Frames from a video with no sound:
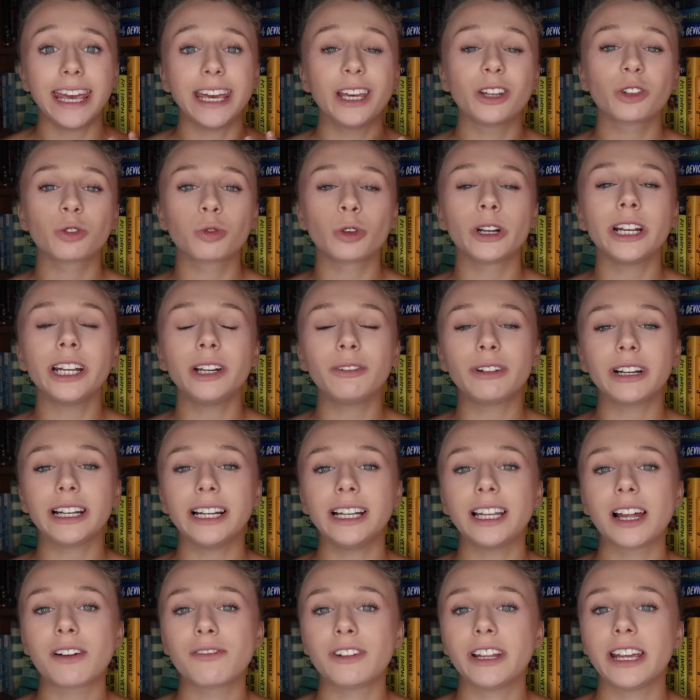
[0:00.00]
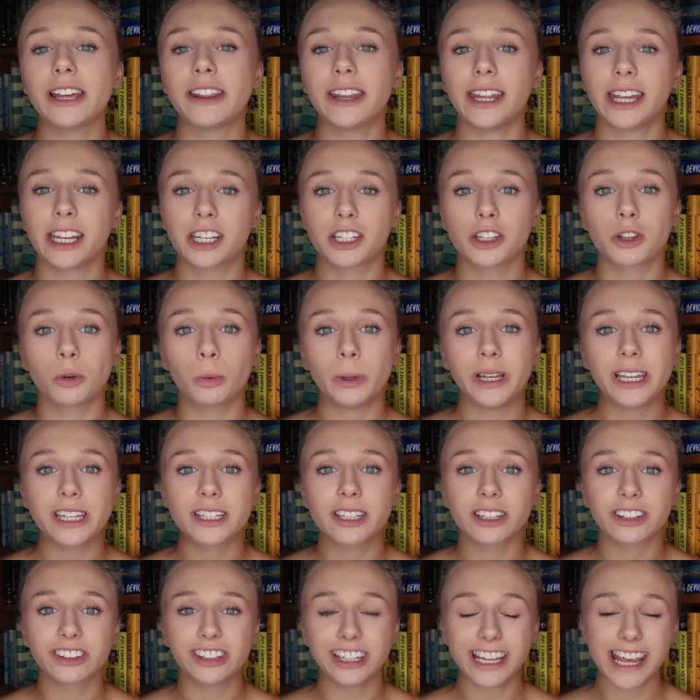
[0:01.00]
it's really, really lovely at the end of the week
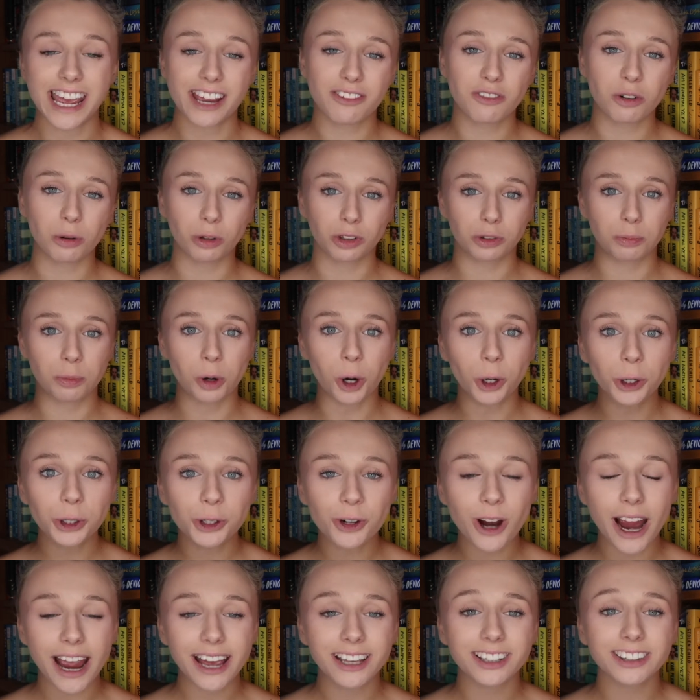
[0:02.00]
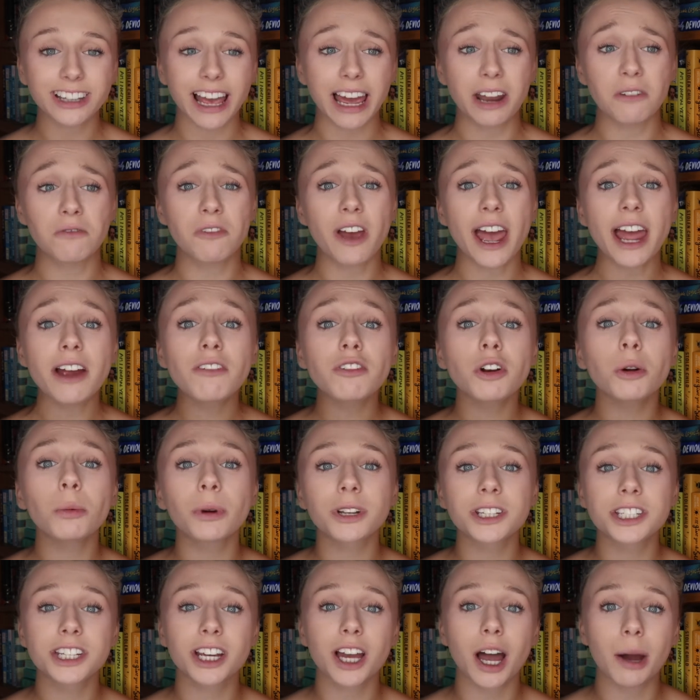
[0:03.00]
to see everyone's progress and for
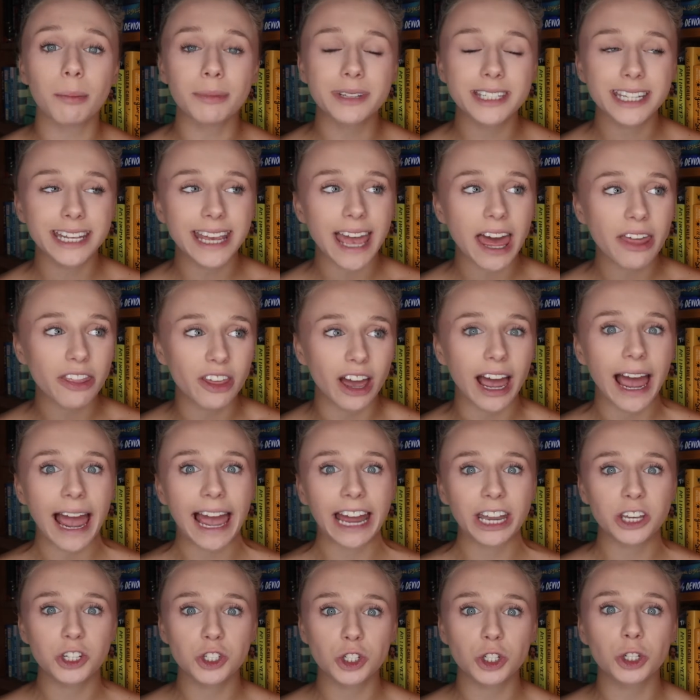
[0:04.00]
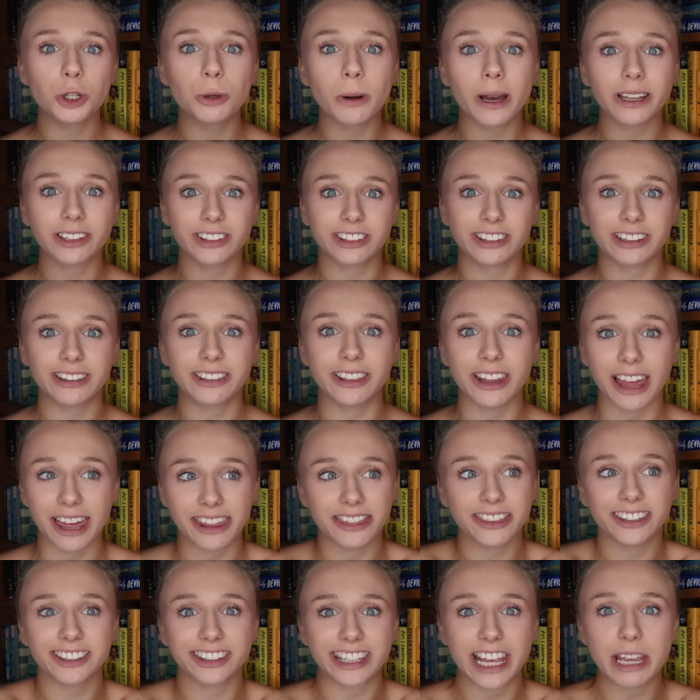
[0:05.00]
everyone to come together and do
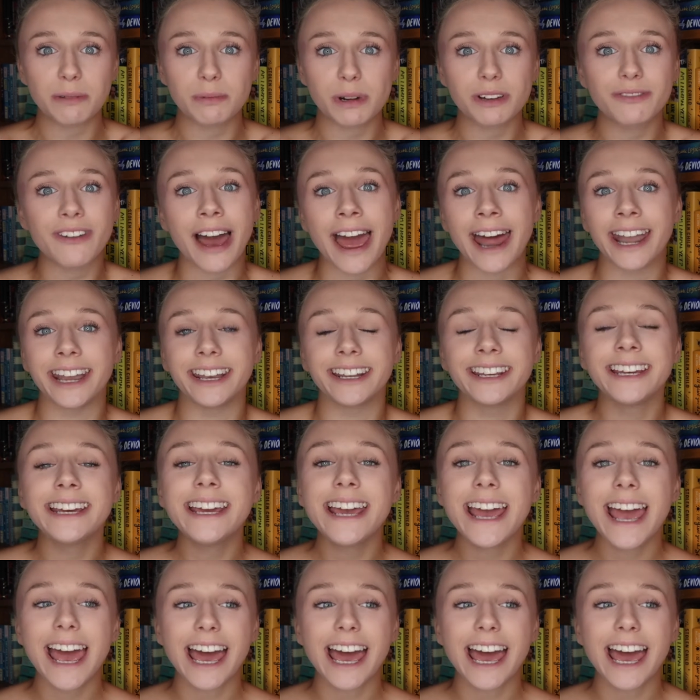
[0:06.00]
like the same event.